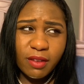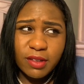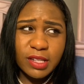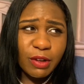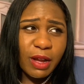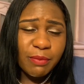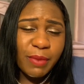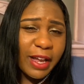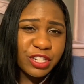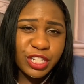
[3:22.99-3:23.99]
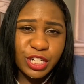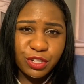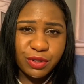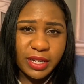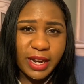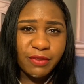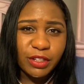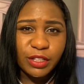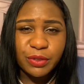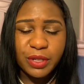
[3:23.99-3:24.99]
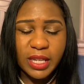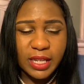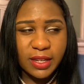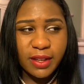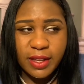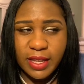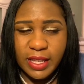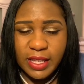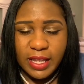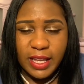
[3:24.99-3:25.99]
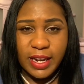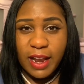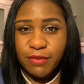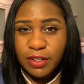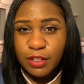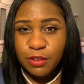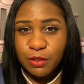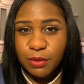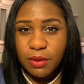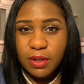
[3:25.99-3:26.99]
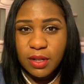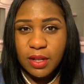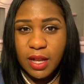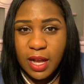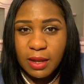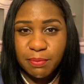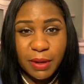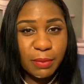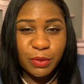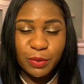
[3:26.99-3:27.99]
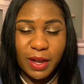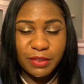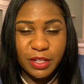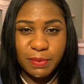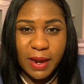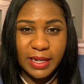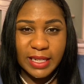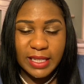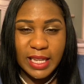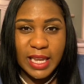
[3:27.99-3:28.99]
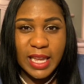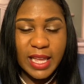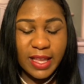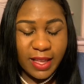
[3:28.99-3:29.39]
So I'm actually enjoying every little kick and every little bump throughout this pregnancy.